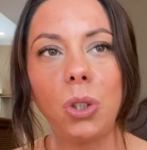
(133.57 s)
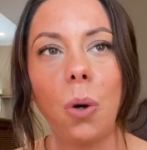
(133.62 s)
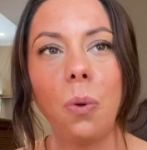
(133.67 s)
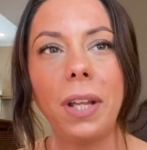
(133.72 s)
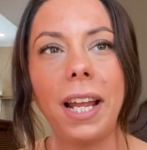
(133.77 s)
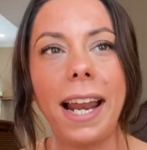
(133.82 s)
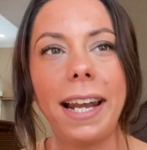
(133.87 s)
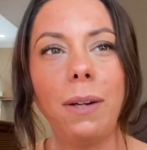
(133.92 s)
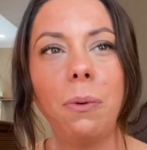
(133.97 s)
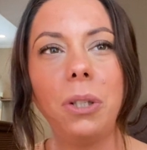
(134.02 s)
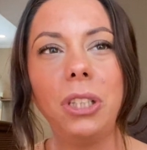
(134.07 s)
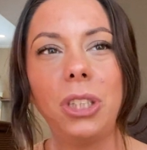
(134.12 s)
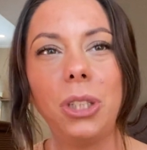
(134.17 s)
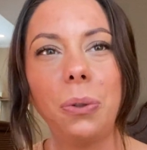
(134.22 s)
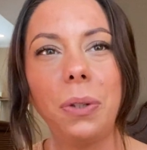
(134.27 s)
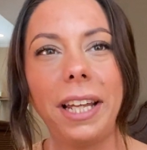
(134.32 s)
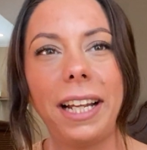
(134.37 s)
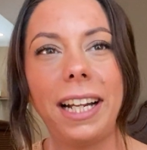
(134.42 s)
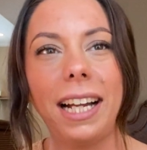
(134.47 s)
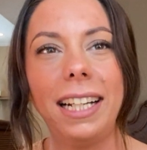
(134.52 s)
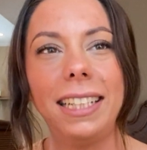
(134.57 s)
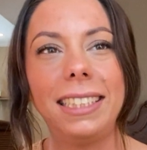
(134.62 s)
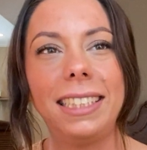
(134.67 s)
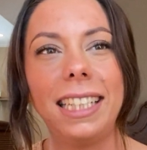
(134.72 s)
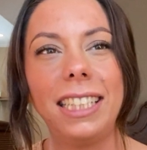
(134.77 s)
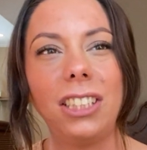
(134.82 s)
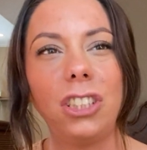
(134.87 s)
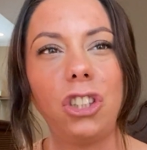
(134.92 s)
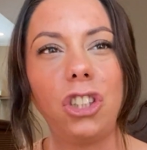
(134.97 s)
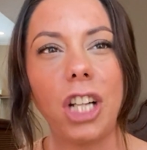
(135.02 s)
let anyone do like a
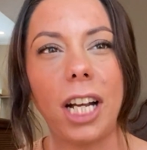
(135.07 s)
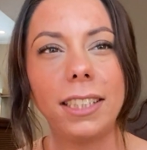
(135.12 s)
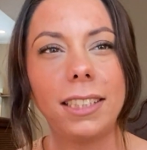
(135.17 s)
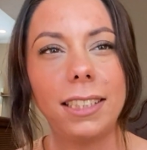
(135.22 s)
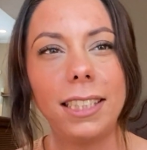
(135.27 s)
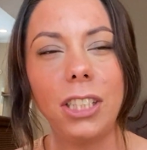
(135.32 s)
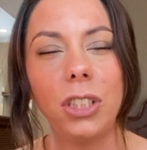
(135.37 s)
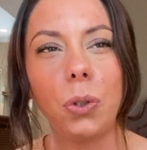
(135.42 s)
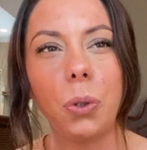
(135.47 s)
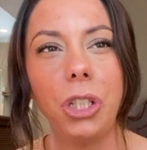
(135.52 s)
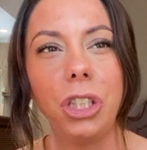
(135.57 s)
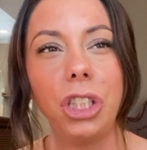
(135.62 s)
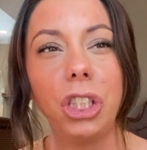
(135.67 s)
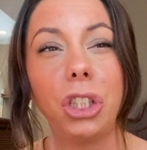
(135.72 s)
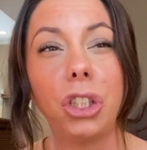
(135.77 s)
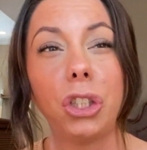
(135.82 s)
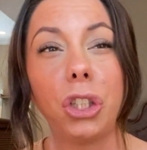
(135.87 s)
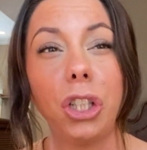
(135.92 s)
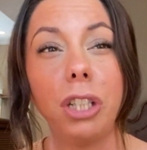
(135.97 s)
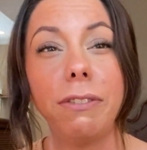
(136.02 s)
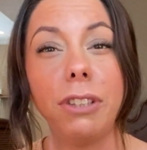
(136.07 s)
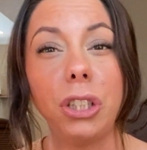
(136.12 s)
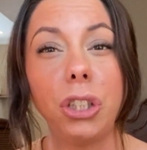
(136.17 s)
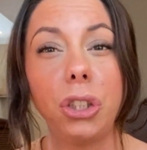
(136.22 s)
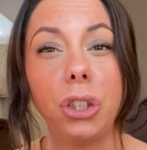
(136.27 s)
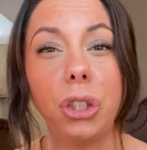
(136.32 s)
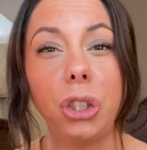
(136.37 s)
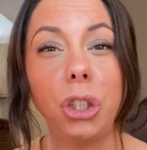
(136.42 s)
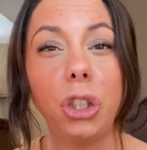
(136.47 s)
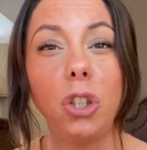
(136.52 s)
disjustice or a
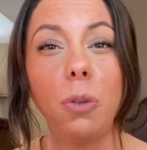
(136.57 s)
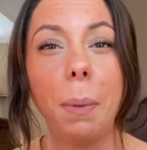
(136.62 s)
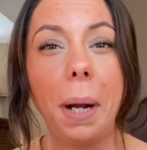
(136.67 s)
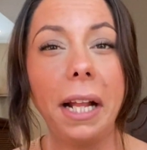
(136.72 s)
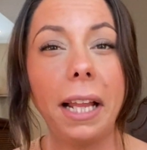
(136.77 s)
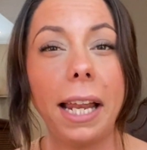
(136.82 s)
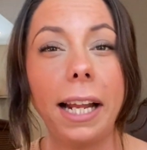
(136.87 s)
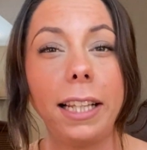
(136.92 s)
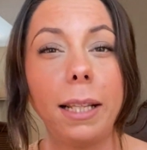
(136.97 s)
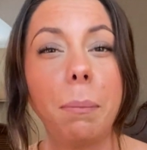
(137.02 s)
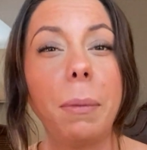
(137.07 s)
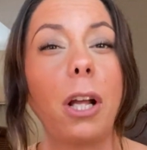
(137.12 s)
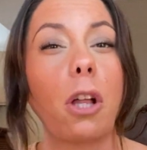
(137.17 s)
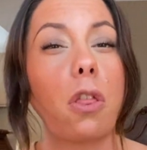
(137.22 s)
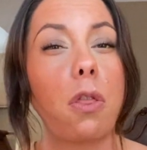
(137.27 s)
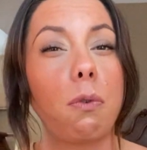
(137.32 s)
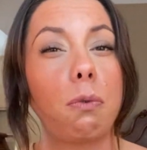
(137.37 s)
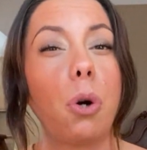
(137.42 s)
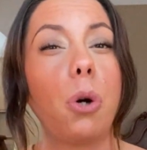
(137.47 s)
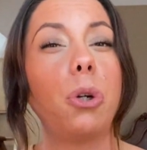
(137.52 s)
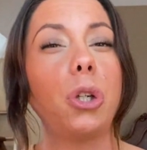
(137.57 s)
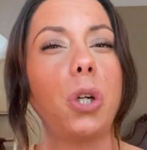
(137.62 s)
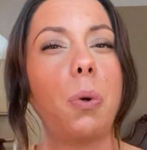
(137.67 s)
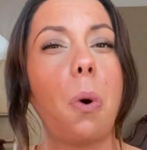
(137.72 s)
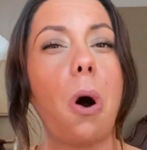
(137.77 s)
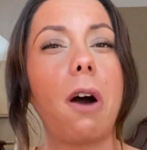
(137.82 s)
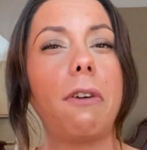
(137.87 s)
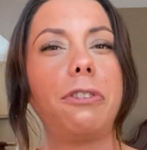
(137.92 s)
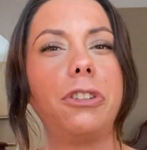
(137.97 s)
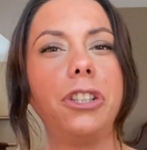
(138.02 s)
disservice to you by letting them like throw you
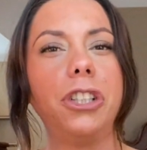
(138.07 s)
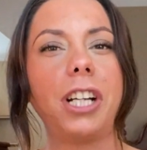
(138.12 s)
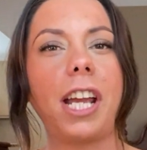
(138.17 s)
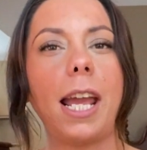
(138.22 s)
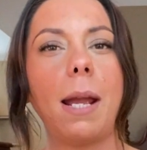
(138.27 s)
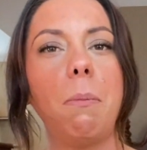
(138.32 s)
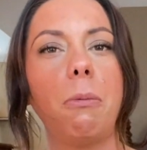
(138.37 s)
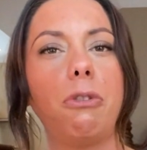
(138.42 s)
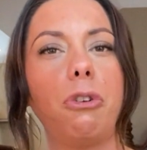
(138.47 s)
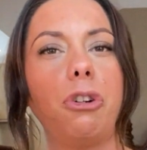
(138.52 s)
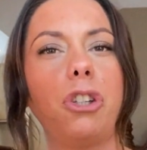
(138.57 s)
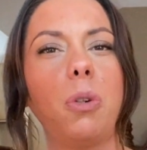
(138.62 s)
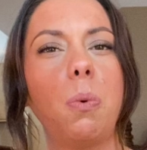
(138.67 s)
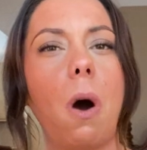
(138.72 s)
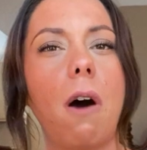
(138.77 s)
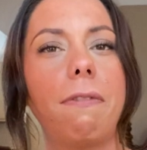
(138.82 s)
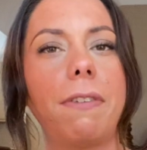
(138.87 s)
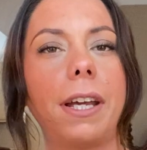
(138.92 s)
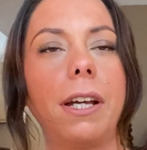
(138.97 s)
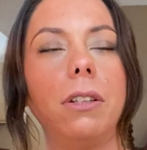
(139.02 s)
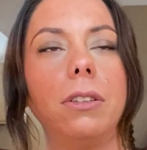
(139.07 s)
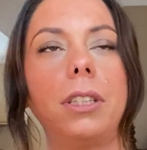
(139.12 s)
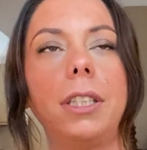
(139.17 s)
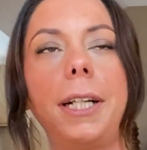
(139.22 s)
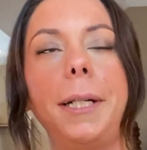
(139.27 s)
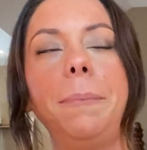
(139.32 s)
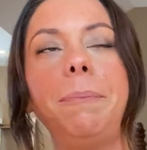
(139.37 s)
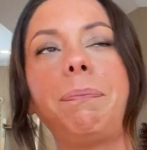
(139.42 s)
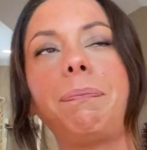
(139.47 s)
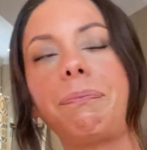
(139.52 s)
off your game, throw you off
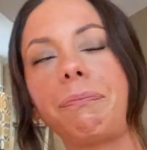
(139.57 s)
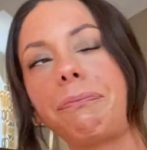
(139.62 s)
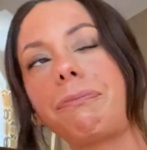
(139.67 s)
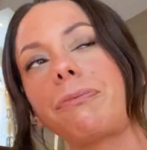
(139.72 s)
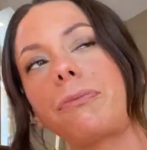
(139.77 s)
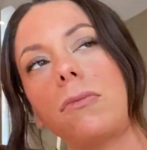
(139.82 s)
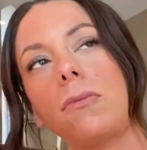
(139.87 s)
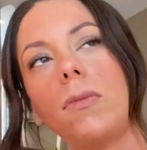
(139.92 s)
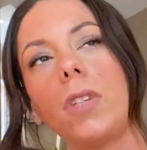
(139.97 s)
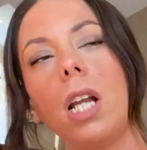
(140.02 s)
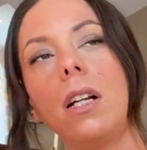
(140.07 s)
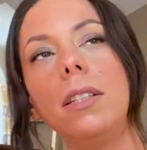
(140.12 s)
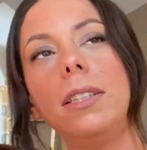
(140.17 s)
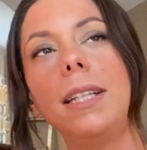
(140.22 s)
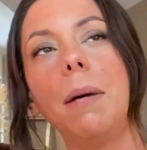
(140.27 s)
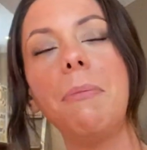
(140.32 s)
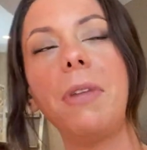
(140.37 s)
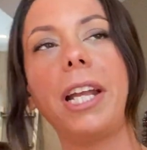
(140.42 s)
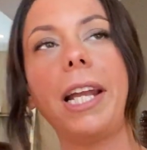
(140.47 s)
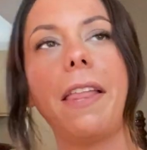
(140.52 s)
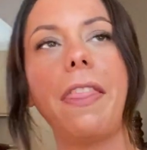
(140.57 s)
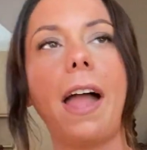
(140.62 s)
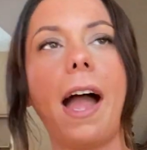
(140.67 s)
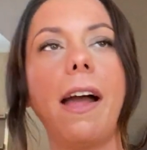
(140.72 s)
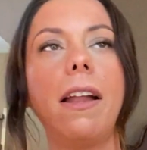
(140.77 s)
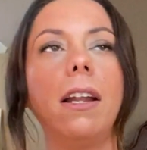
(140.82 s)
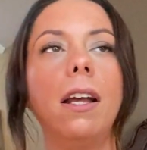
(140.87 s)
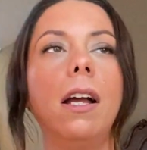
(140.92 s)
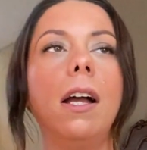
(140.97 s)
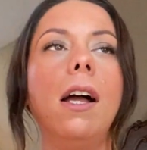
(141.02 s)
kilter, something in
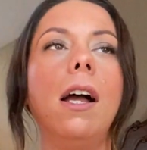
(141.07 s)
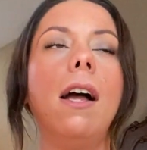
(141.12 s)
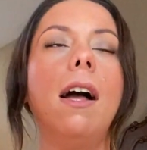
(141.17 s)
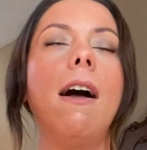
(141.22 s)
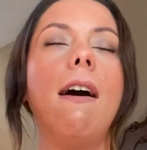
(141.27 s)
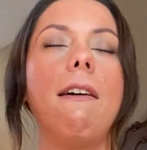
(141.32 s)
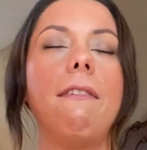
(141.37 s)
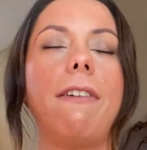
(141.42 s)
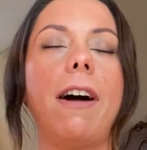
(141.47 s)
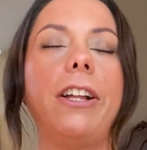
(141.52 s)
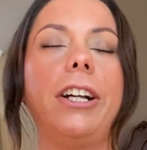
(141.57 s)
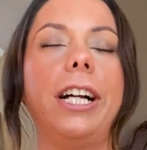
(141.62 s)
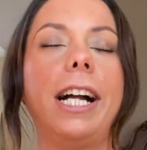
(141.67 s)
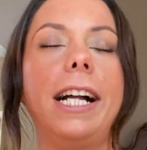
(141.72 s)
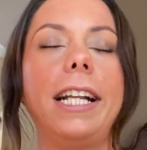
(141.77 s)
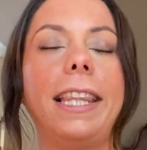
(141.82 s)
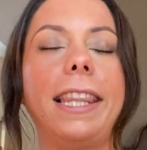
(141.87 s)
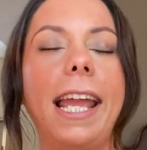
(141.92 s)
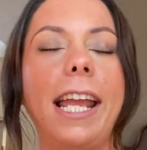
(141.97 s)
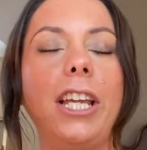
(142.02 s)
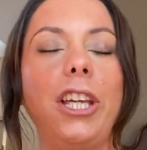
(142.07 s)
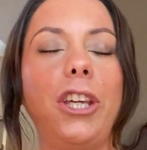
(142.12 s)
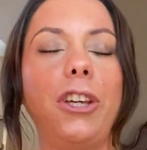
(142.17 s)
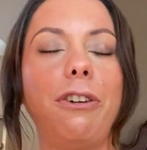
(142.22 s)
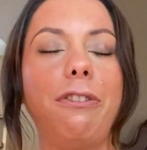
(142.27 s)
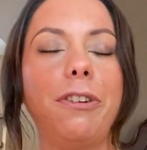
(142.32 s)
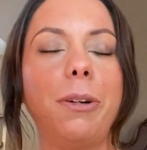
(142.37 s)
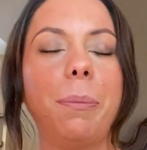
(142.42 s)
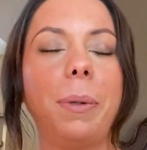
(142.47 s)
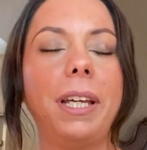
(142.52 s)
that. Father God, thank you
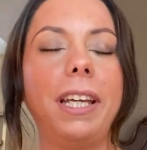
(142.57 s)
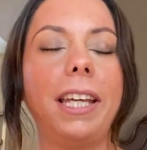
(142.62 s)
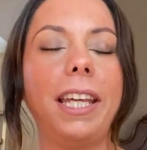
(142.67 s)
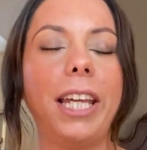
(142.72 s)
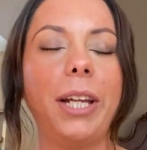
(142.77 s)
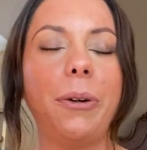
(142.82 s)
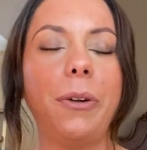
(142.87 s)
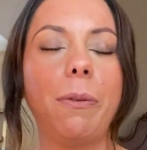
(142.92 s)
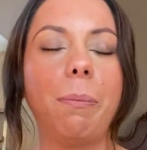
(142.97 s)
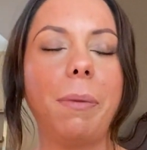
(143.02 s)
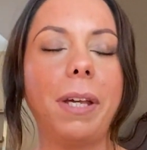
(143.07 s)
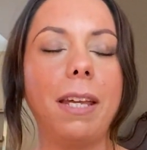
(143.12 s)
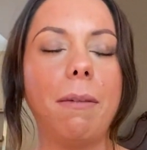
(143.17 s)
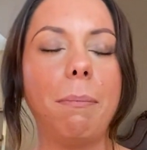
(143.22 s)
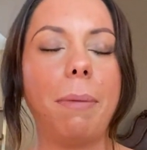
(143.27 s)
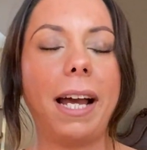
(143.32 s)
for being here with me